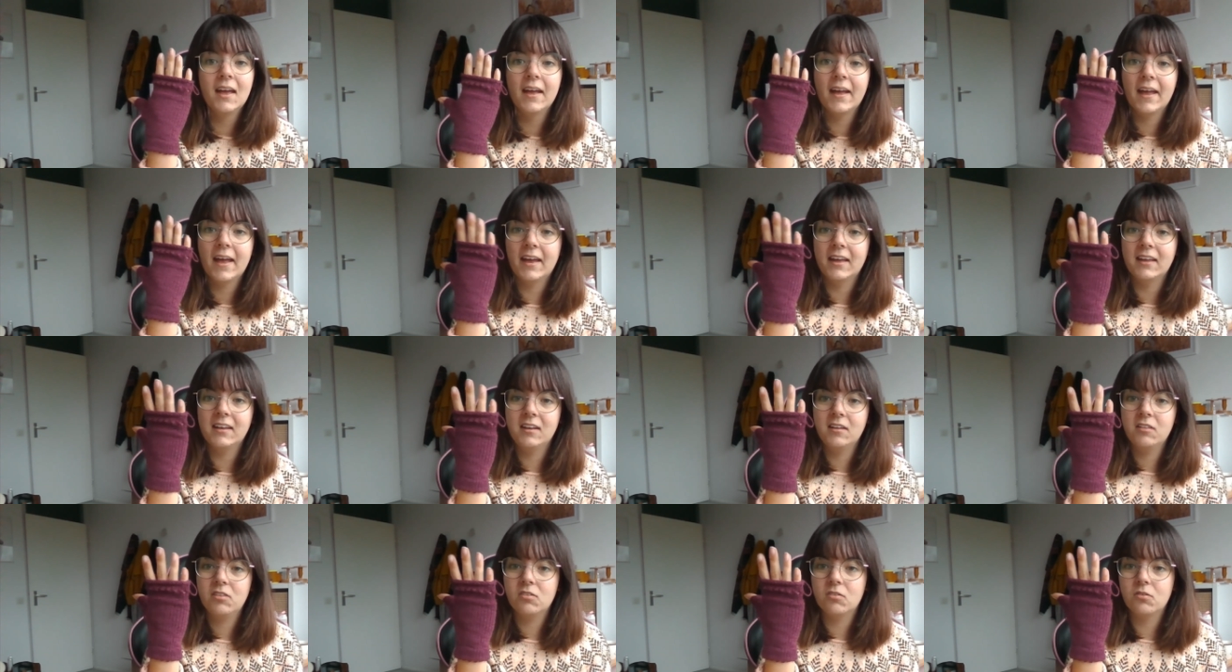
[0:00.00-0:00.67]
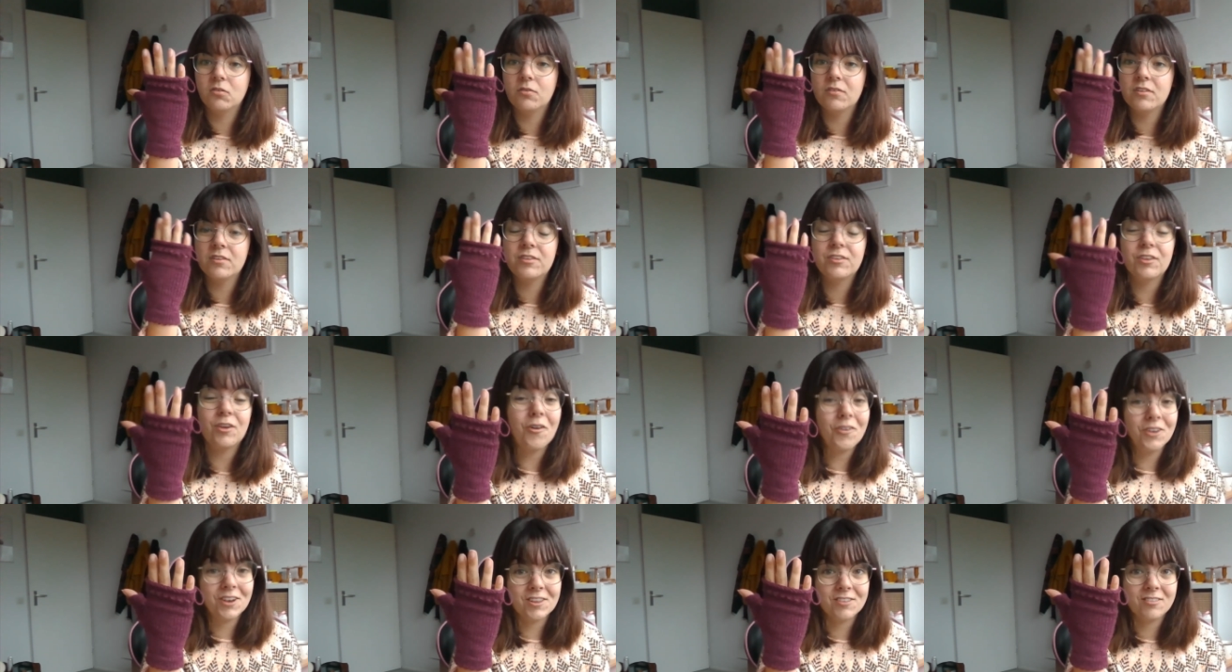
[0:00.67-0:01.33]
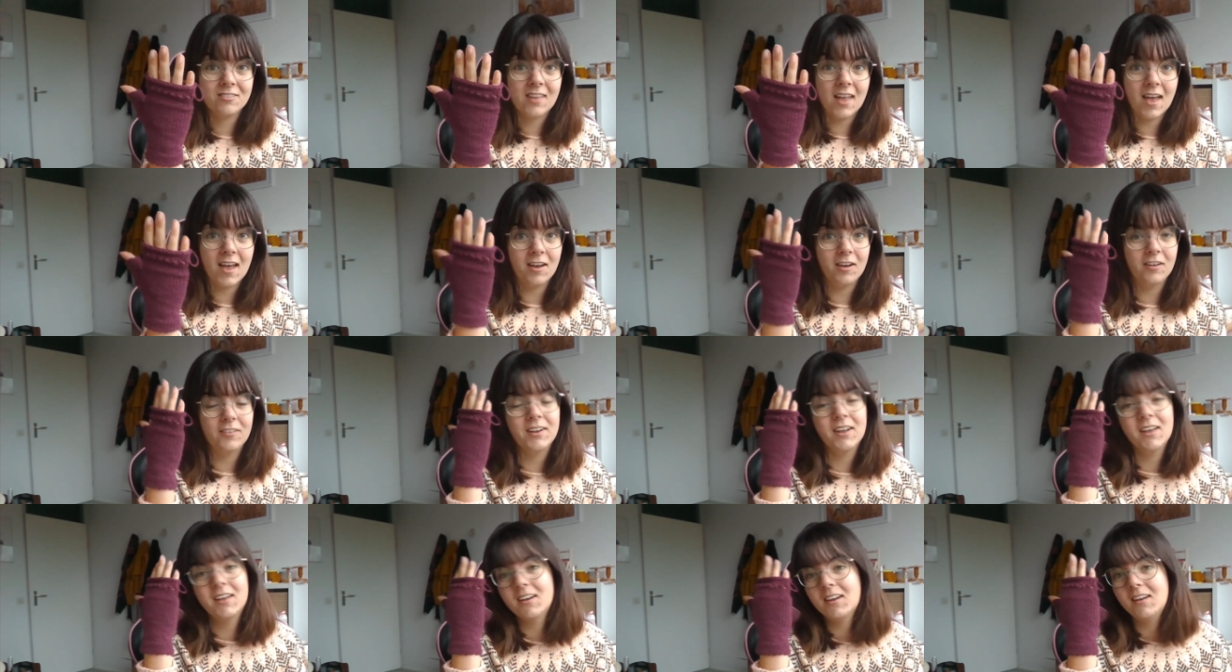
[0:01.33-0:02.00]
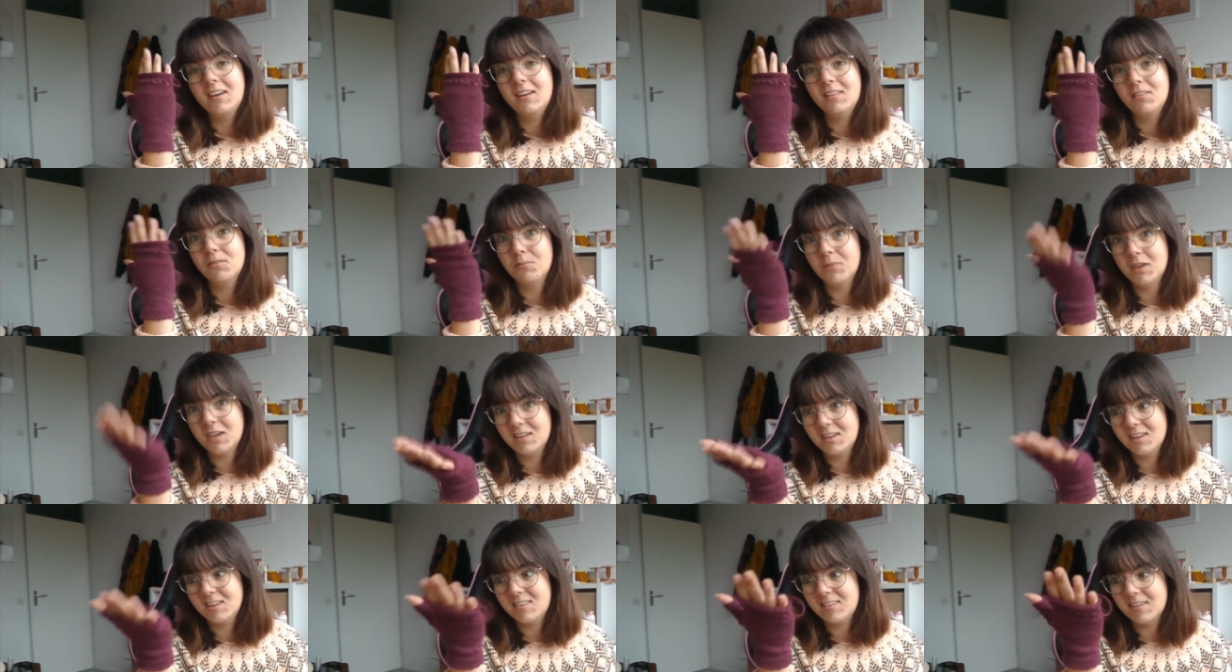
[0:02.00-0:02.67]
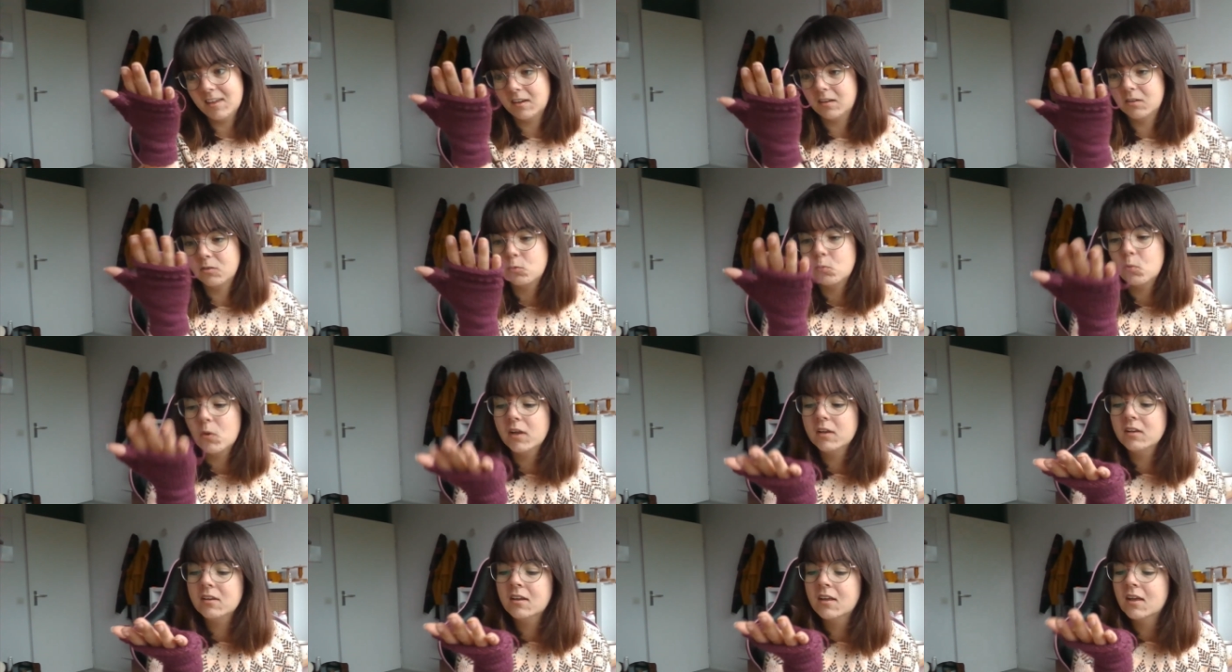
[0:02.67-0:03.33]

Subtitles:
I need to sew this down and I need to make the second one.